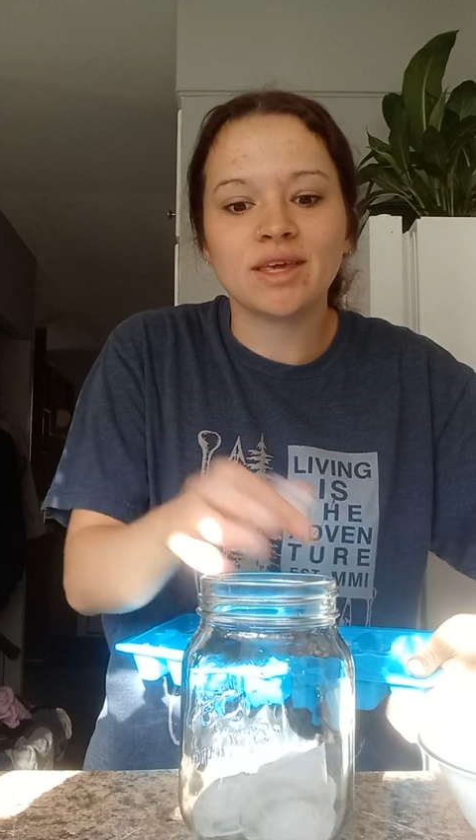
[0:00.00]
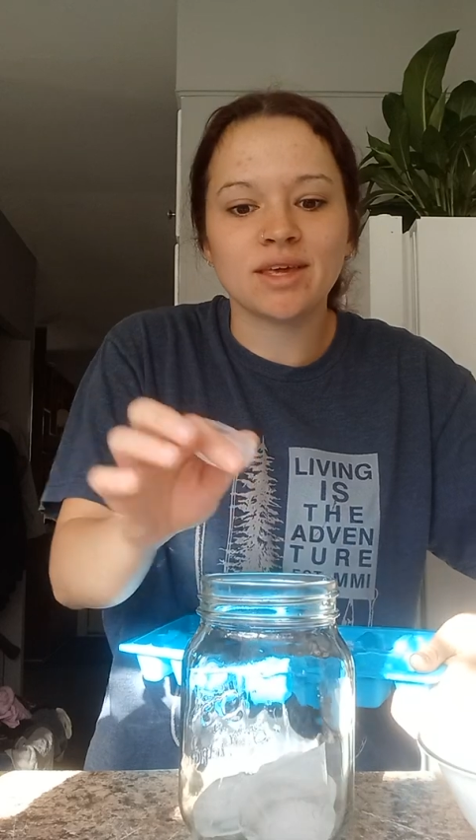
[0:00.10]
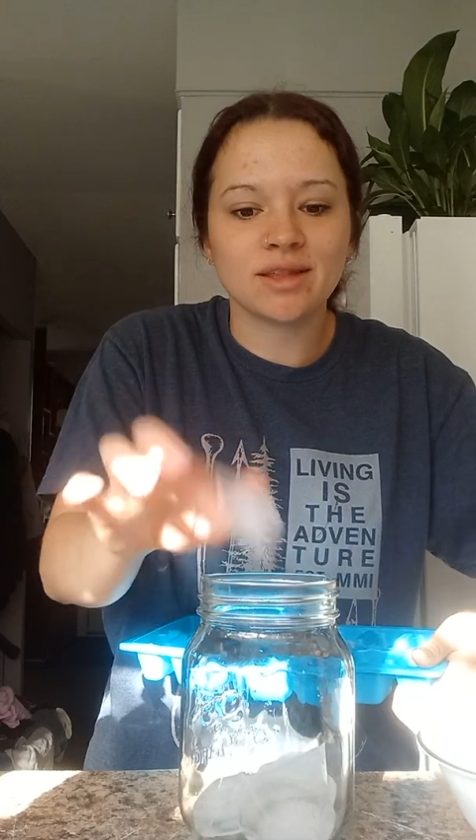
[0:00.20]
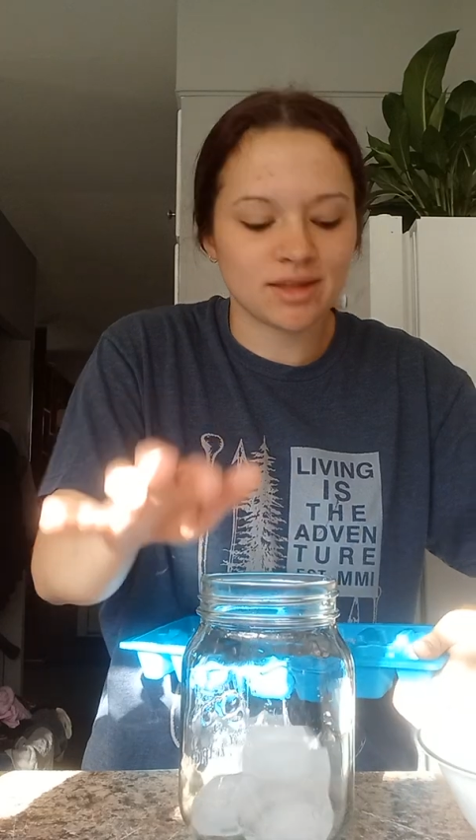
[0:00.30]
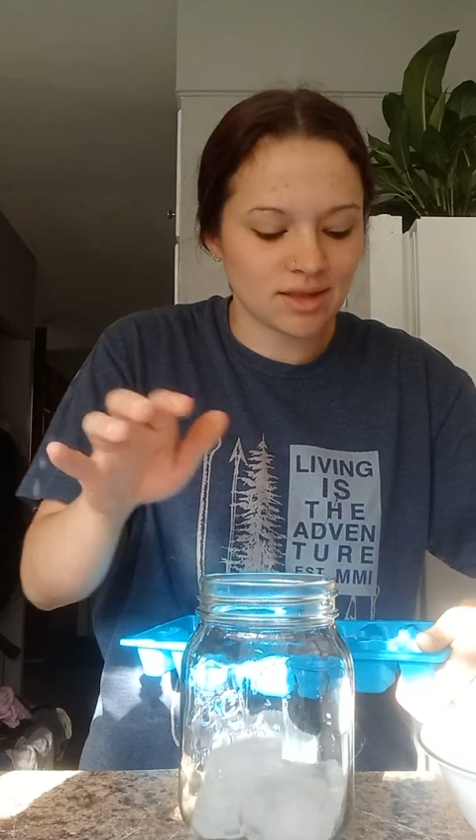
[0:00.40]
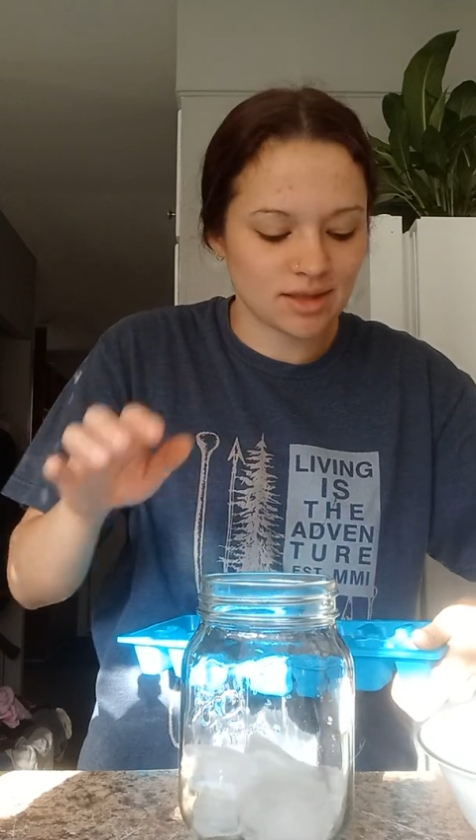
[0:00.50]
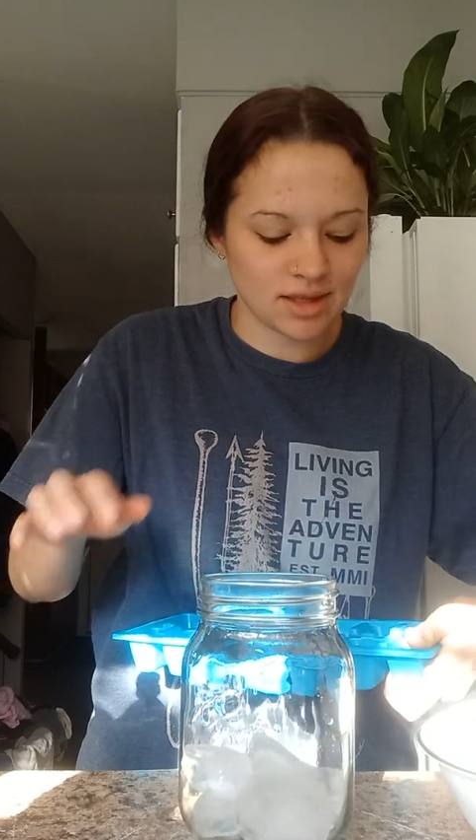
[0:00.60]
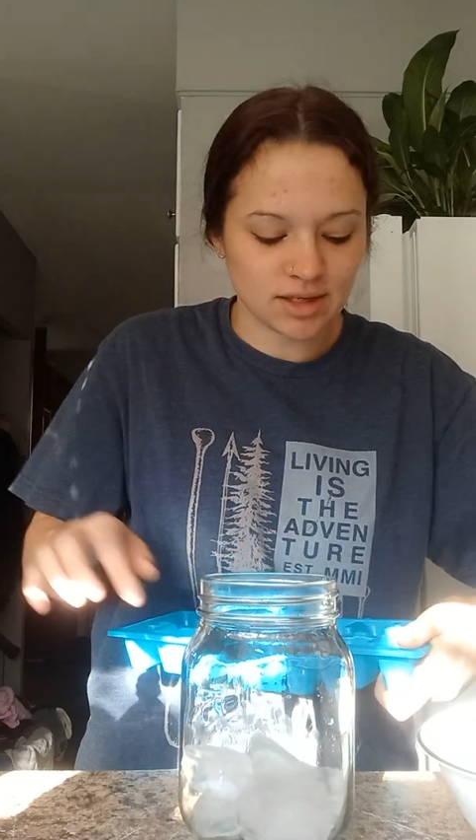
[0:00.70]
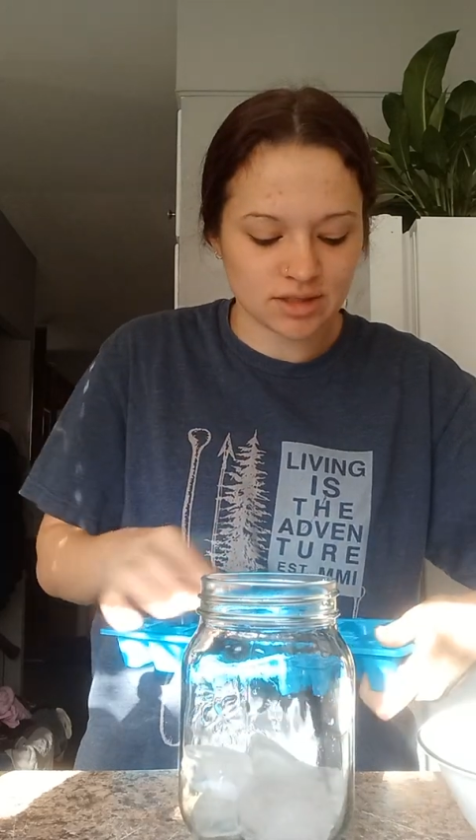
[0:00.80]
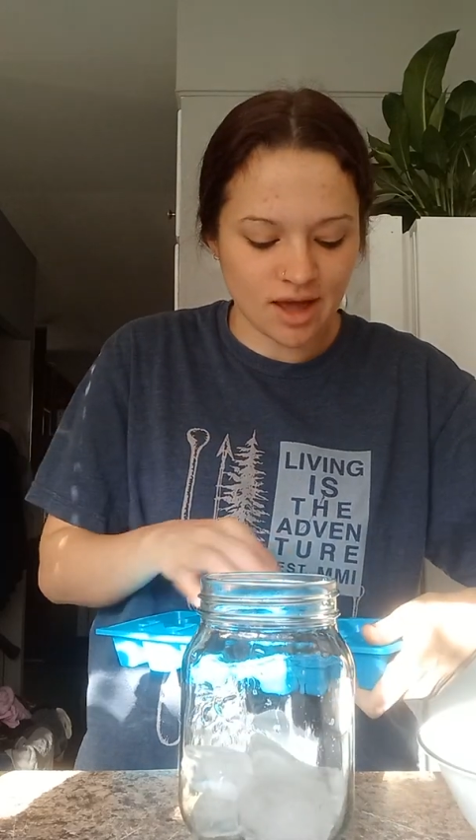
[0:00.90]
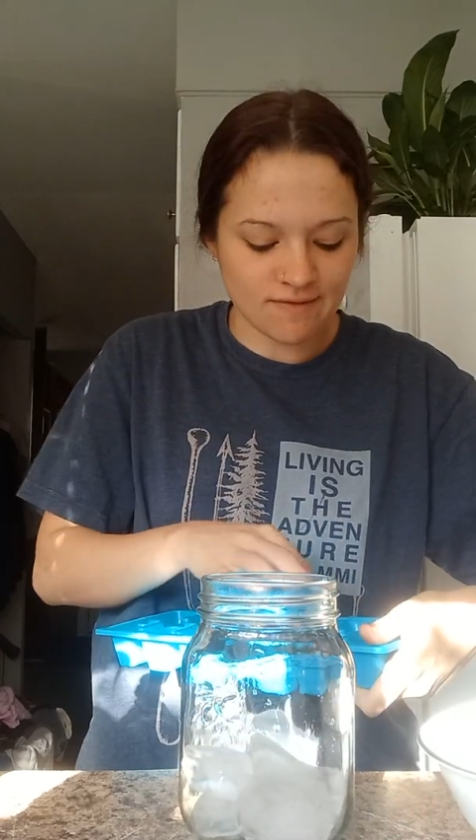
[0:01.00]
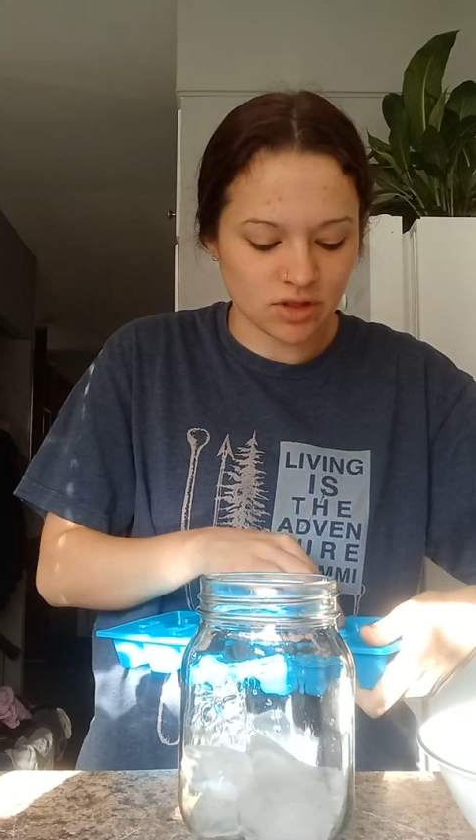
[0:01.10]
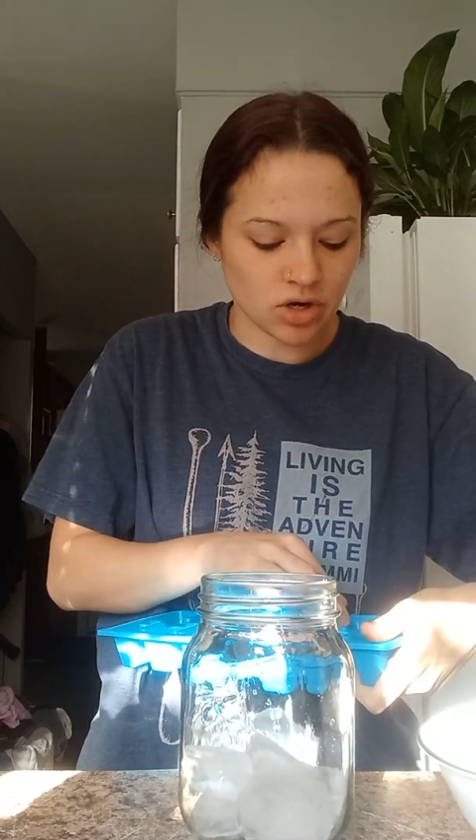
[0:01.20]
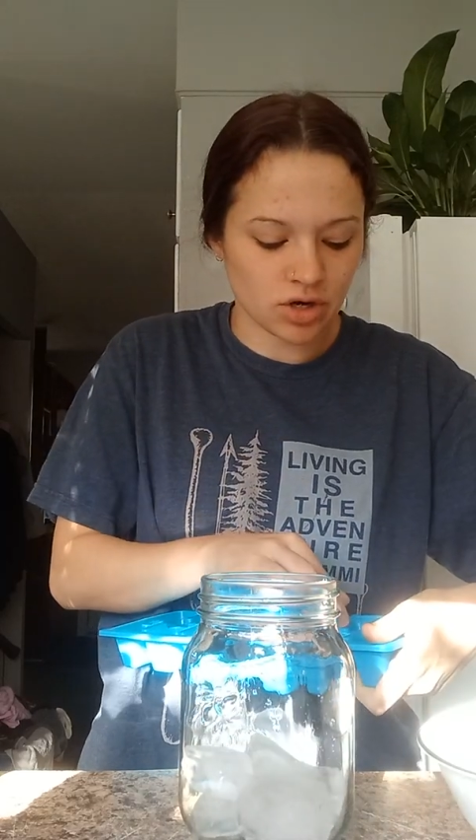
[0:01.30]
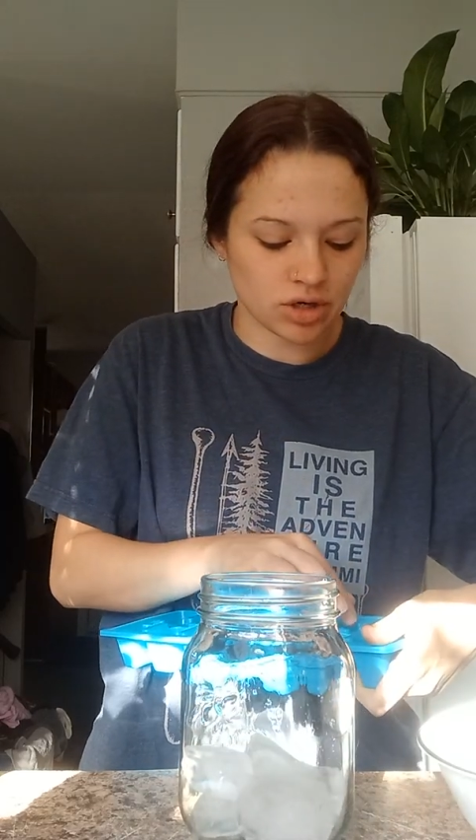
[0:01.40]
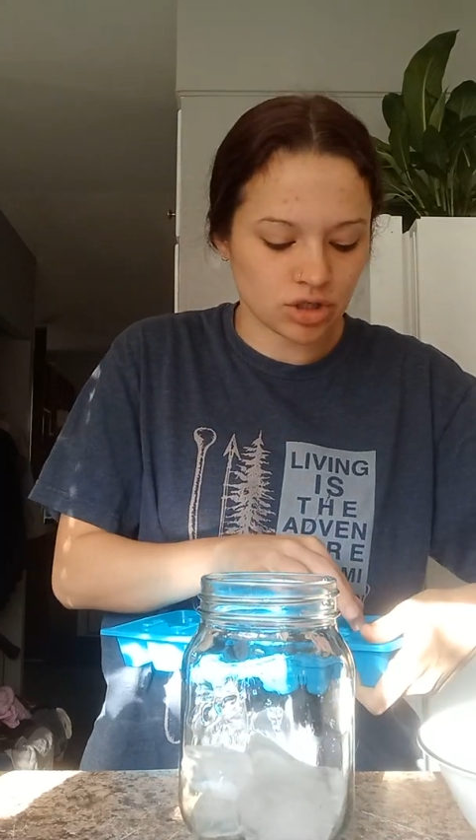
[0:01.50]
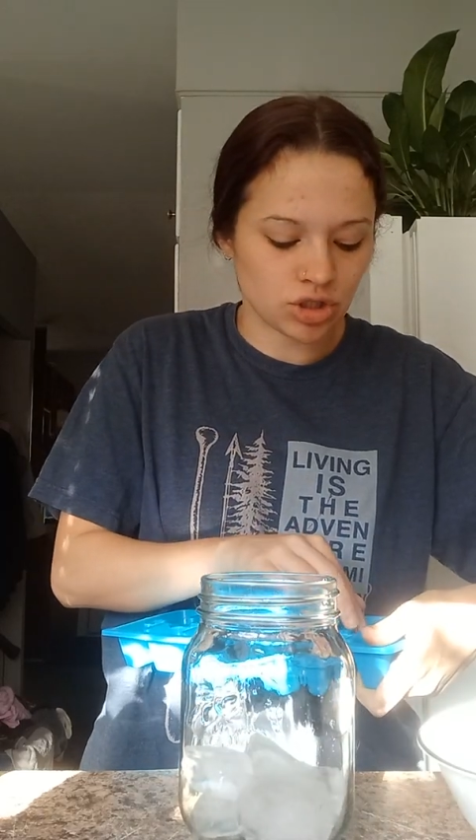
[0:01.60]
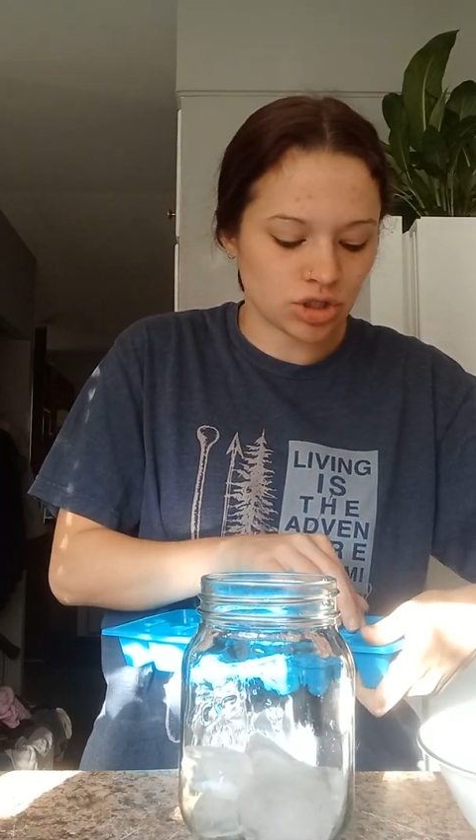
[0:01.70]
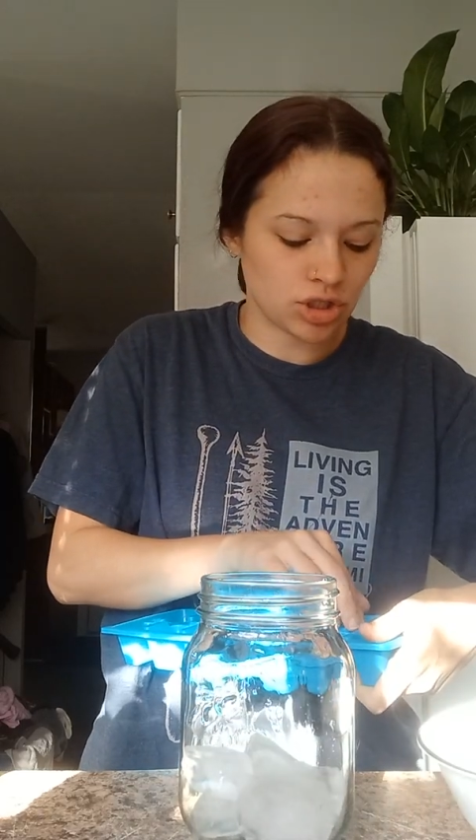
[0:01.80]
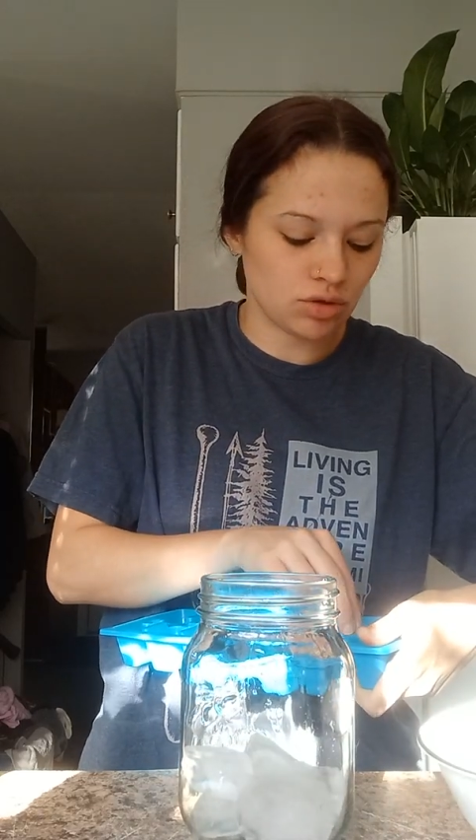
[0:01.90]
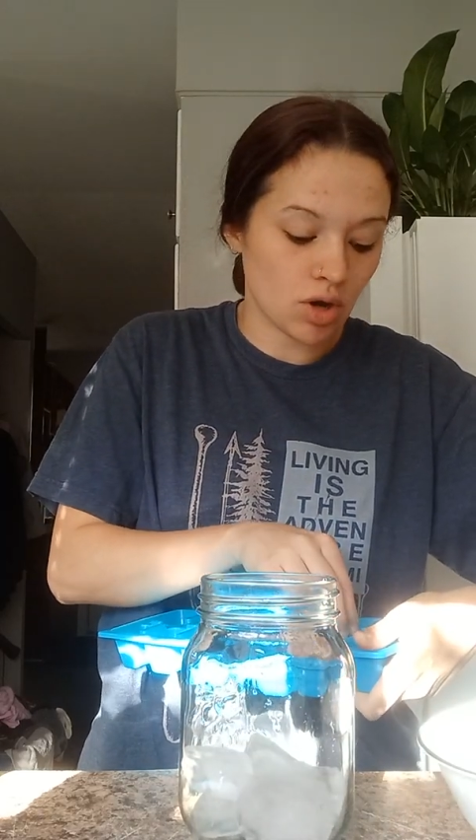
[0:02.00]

healing things I've learned,